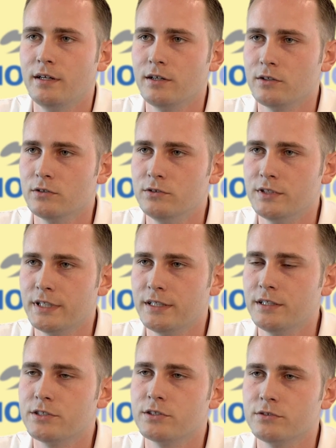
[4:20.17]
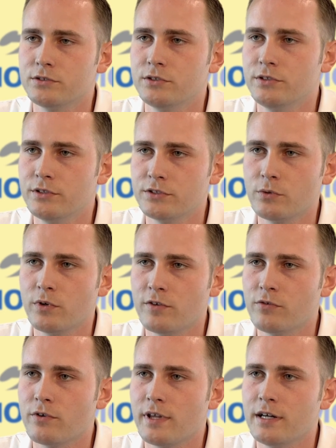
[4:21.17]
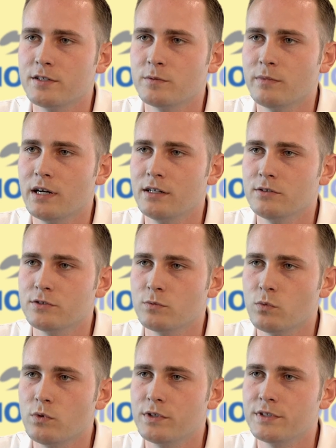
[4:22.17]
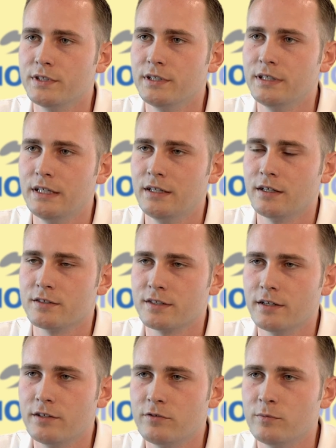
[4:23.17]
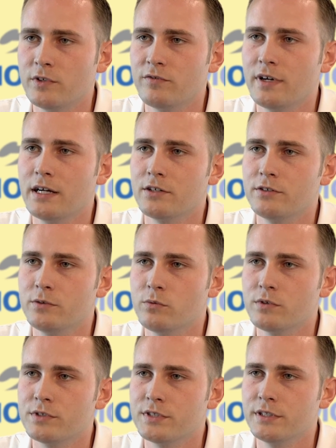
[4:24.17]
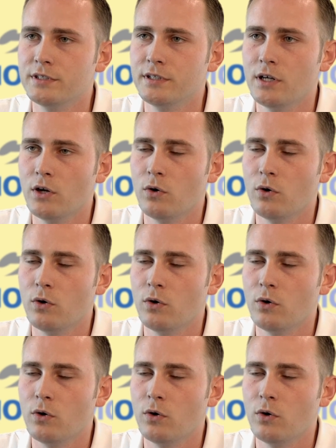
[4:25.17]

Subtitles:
includes an additional 2 years, 24,000 miles warranty extended from the factory warranty,